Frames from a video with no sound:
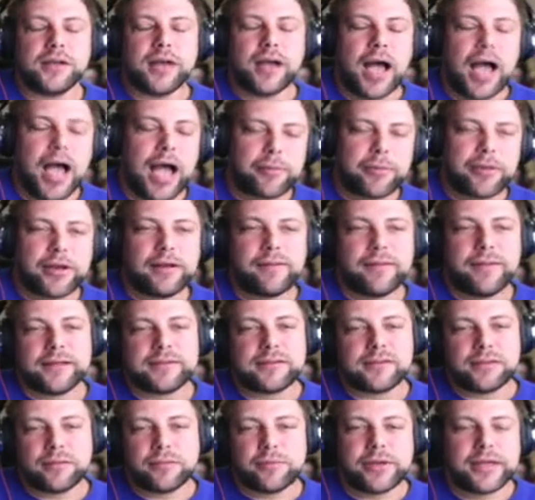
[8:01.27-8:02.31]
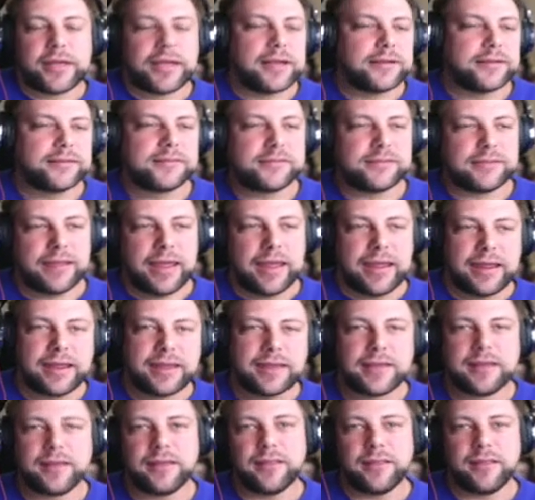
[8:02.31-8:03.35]
I'm going to let somebody else
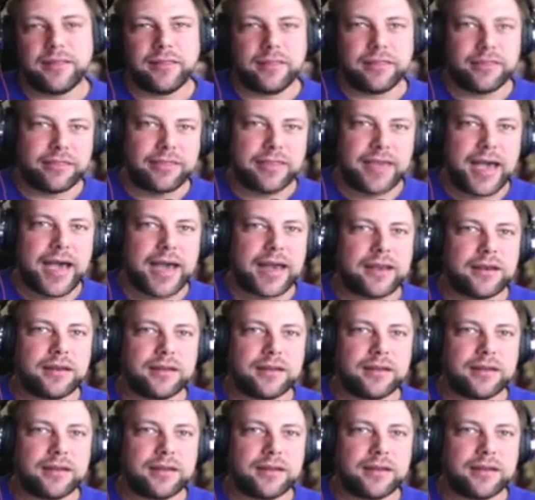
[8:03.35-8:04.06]
take that.